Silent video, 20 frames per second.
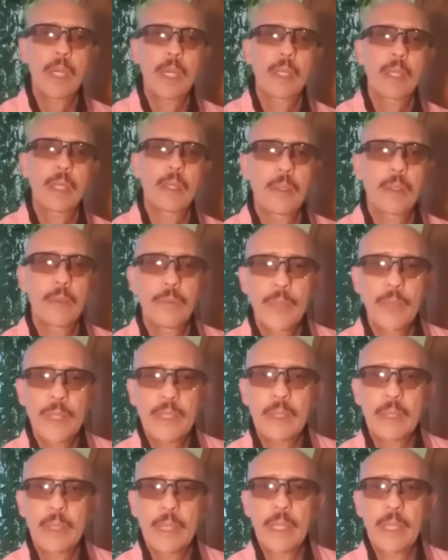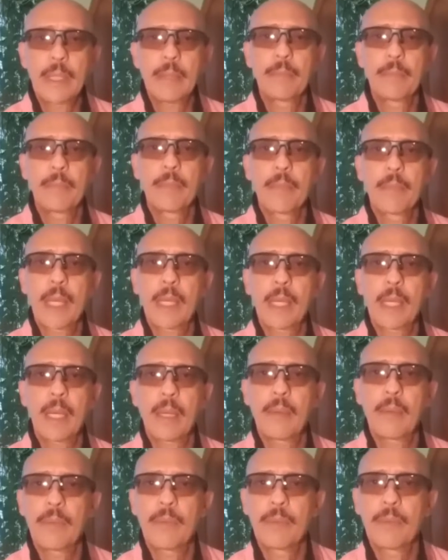originally,
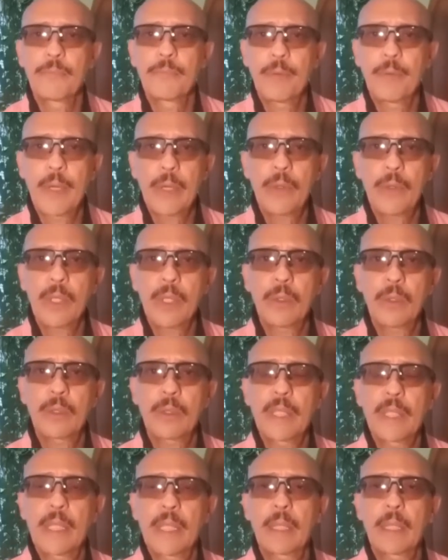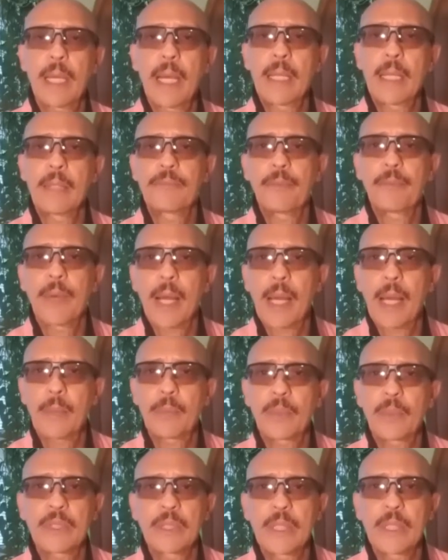very early in life, I
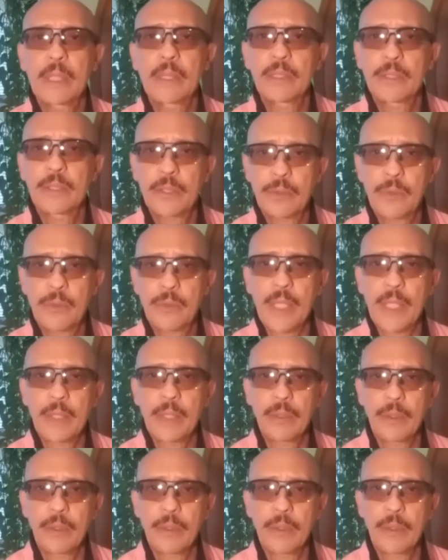was an illustrator.